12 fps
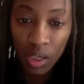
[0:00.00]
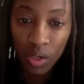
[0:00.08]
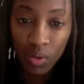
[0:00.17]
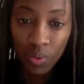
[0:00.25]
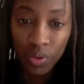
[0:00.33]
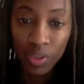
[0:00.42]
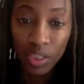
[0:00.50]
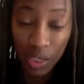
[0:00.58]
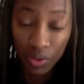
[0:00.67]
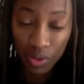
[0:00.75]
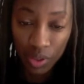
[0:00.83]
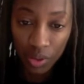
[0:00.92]
with
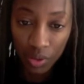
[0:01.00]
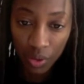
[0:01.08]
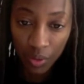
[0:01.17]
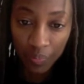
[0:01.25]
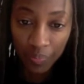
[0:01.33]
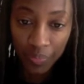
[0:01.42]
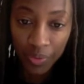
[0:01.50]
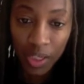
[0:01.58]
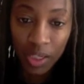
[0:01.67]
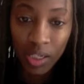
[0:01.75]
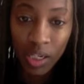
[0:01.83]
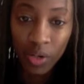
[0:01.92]
Down syndrome.
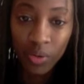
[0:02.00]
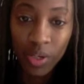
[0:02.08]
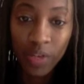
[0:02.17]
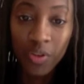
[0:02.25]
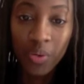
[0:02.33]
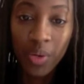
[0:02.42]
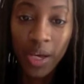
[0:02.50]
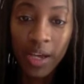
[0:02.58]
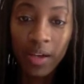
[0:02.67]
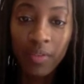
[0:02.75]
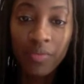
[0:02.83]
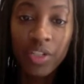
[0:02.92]
Now, if you
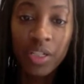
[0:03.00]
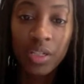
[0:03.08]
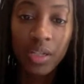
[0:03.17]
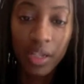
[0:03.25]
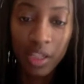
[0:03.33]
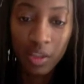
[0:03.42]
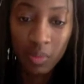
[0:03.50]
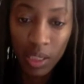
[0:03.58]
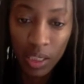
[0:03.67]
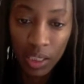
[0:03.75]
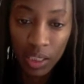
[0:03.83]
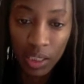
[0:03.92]
have
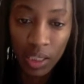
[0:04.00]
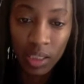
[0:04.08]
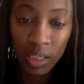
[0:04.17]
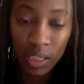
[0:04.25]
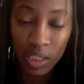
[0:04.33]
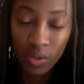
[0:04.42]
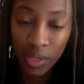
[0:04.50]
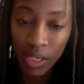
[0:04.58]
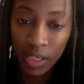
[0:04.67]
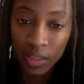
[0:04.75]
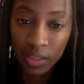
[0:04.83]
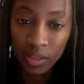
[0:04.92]
documented
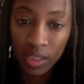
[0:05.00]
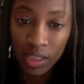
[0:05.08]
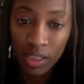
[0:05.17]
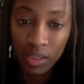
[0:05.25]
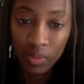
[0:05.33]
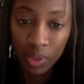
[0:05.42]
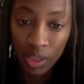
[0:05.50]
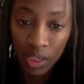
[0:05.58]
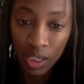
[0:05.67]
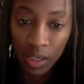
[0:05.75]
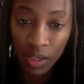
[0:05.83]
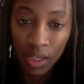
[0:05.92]
atlantoaxial
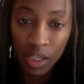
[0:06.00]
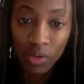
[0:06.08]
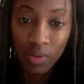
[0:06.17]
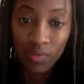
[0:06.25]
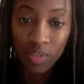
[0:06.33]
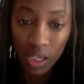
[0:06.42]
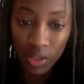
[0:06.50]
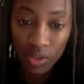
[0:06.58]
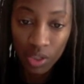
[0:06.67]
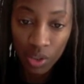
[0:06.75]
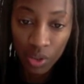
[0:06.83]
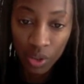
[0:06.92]
instability and you have Down
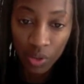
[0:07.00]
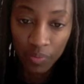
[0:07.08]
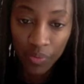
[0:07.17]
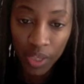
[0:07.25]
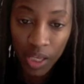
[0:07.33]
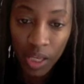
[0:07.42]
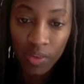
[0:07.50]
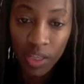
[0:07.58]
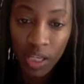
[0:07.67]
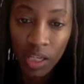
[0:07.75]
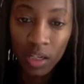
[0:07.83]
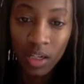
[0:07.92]
syndrome,
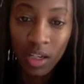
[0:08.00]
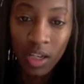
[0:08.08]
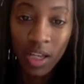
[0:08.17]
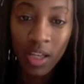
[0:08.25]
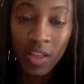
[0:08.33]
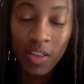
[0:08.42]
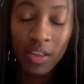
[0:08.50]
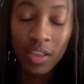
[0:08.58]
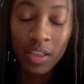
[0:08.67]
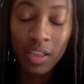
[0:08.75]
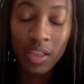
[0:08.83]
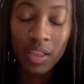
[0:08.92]
then
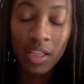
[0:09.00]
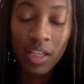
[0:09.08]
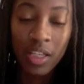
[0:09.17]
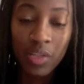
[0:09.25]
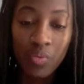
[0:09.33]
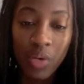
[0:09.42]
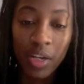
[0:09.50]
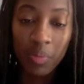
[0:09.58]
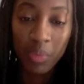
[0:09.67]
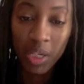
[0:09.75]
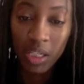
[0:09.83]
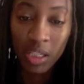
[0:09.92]
it's
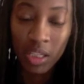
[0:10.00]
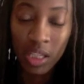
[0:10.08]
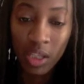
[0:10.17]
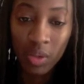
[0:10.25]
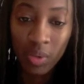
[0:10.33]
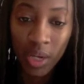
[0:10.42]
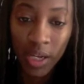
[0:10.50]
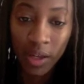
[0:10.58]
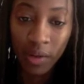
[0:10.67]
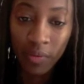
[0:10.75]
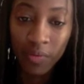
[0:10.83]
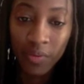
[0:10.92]
recommended that you
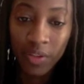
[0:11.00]
have